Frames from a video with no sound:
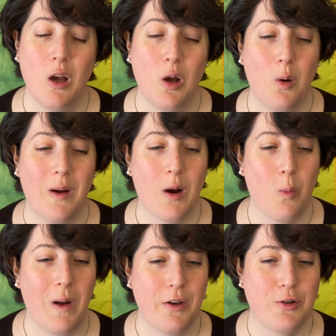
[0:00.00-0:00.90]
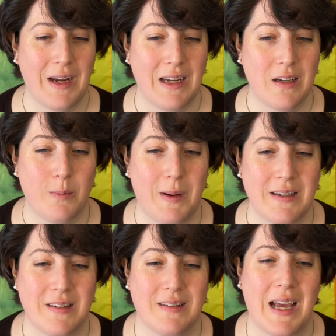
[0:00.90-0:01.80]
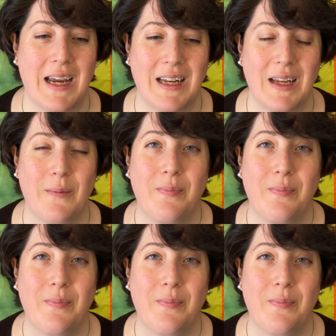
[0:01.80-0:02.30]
We are well trained by society,